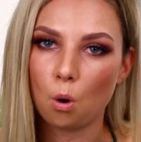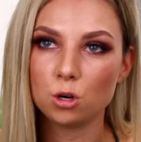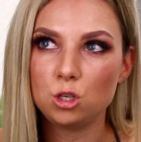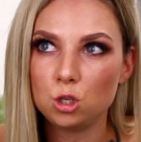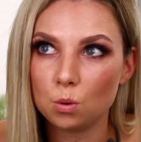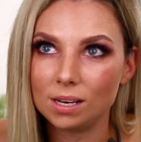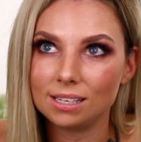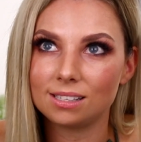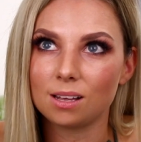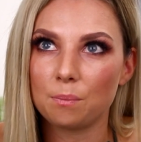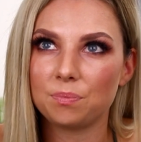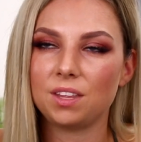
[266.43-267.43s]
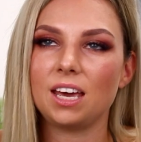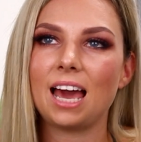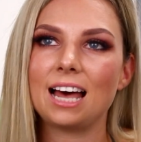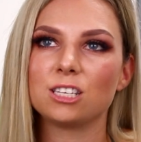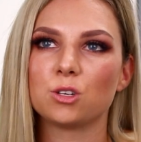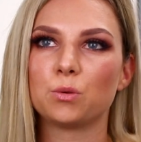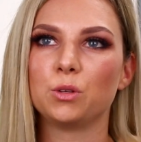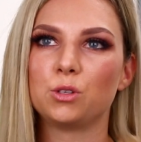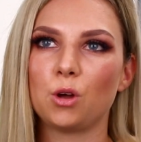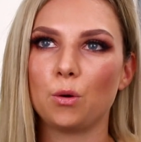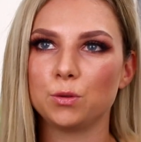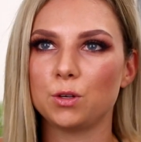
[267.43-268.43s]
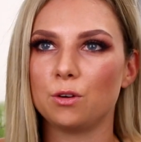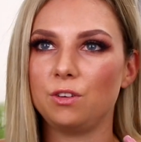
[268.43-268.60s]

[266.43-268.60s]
or doing something as a result